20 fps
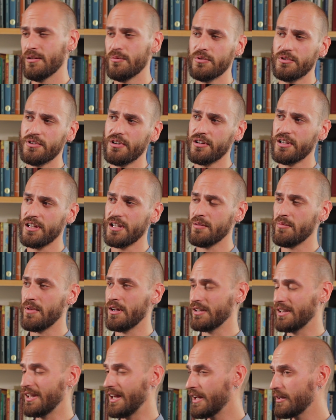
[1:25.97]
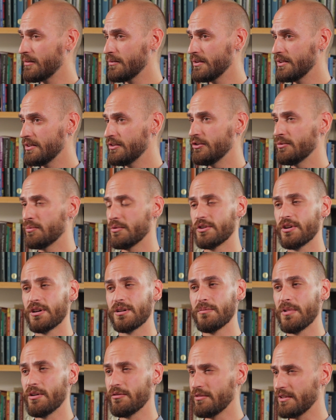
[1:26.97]
we're talking about language, we're
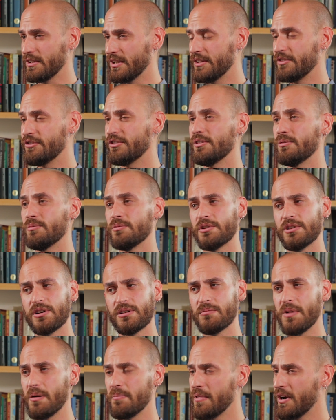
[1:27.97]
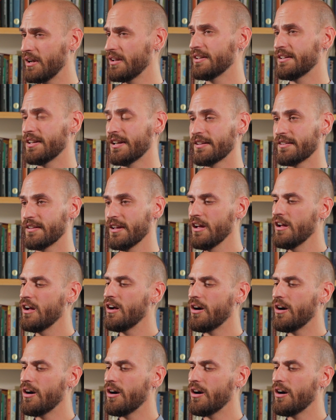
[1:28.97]
talking about religion, we're talking about politics.